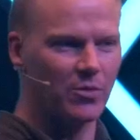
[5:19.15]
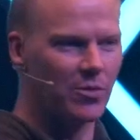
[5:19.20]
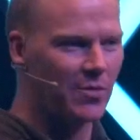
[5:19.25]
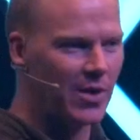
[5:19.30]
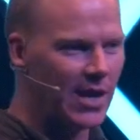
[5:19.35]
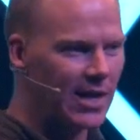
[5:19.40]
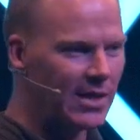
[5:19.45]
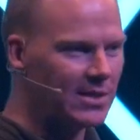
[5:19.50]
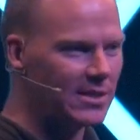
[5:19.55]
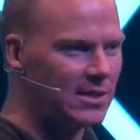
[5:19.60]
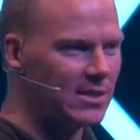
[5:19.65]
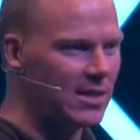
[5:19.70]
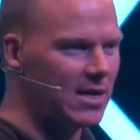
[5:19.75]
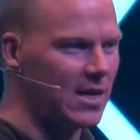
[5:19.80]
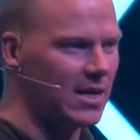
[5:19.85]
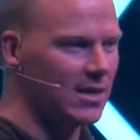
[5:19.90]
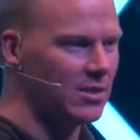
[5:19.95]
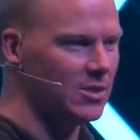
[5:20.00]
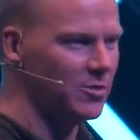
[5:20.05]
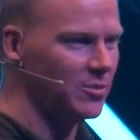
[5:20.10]
we really set
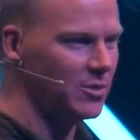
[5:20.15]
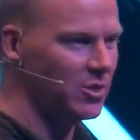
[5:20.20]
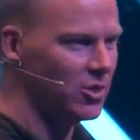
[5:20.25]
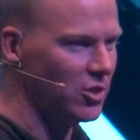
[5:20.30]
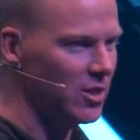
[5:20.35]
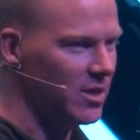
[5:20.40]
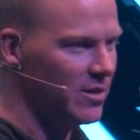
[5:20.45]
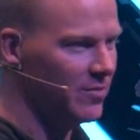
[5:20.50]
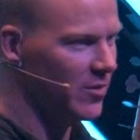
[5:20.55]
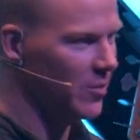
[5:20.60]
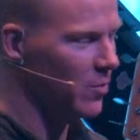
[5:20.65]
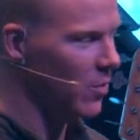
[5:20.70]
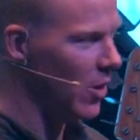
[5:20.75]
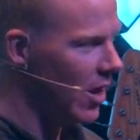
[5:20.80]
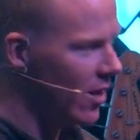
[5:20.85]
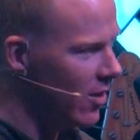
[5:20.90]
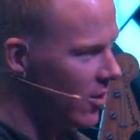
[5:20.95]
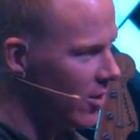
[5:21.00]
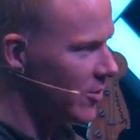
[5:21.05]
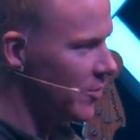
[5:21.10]
out to achieve? And
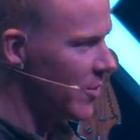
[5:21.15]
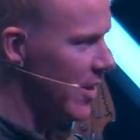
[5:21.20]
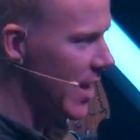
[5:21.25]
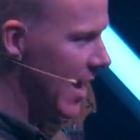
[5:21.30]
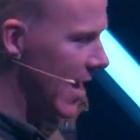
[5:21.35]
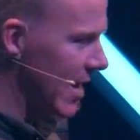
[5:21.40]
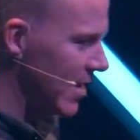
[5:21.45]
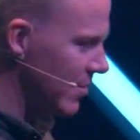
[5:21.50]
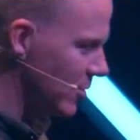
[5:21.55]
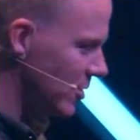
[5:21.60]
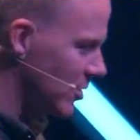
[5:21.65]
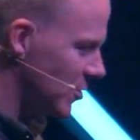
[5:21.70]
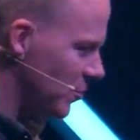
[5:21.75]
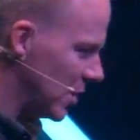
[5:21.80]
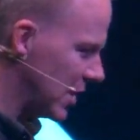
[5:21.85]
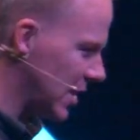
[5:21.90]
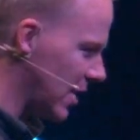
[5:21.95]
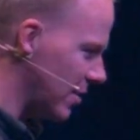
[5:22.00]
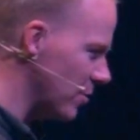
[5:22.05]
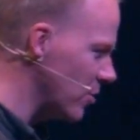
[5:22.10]
why aren't we able to
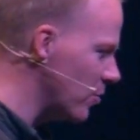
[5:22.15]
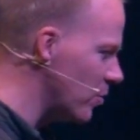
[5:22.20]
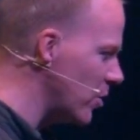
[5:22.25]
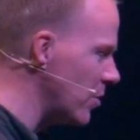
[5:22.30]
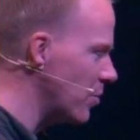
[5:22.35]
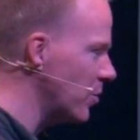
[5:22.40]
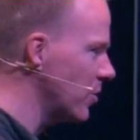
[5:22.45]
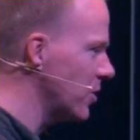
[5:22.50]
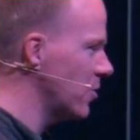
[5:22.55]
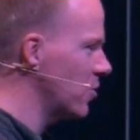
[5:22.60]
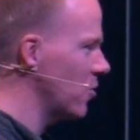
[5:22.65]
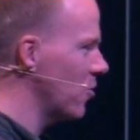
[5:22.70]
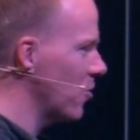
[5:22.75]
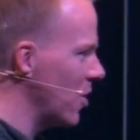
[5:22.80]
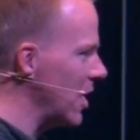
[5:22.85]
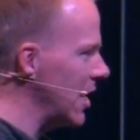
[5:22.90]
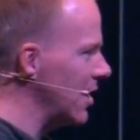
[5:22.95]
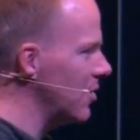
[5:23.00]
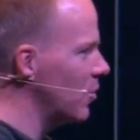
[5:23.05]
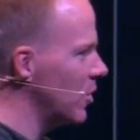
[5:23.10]
become the people that we
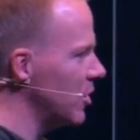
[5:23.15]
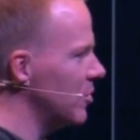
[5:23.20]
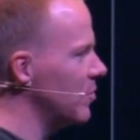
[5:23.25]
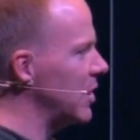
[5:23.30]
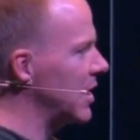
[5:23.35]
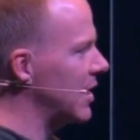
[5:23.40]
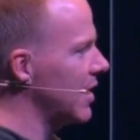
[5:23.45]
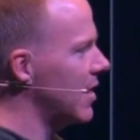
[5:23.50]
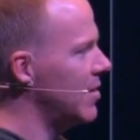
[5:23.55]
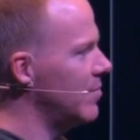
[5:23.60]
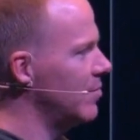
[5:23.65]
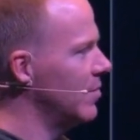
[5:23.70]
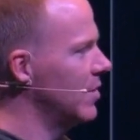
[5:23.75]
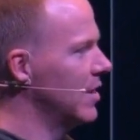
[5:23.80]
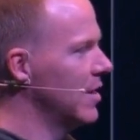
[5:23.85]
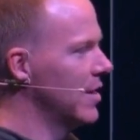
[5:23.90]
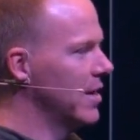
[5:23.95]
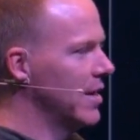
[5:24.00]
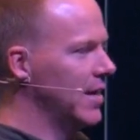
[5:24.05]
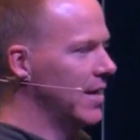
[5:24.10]
really want to become?
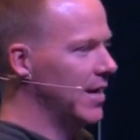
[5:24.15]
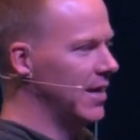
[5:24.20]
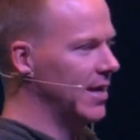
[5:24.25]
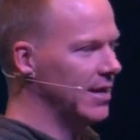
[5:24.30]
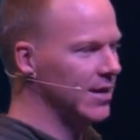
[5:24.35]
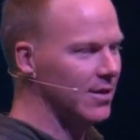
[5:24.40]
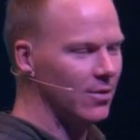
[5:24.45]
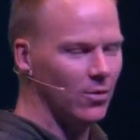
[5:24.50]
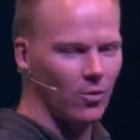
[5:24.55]
And